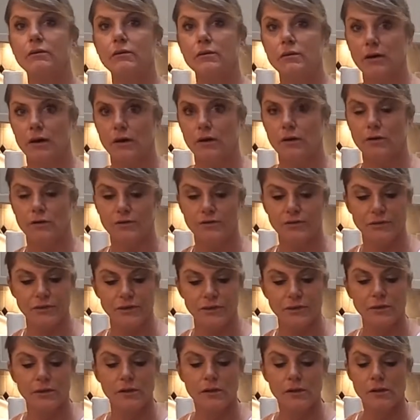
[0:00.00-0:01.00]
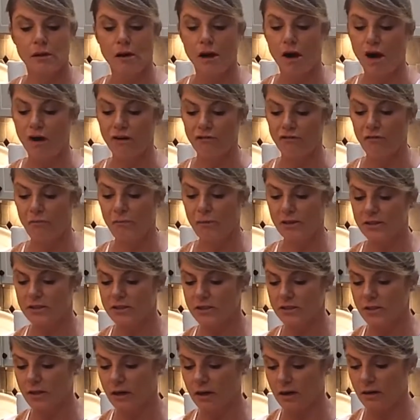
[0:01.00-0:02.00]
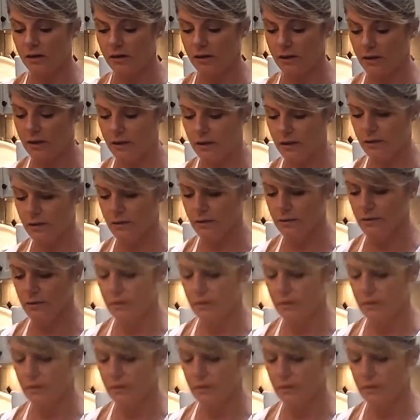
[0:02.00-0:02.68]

cloves of minced garlic.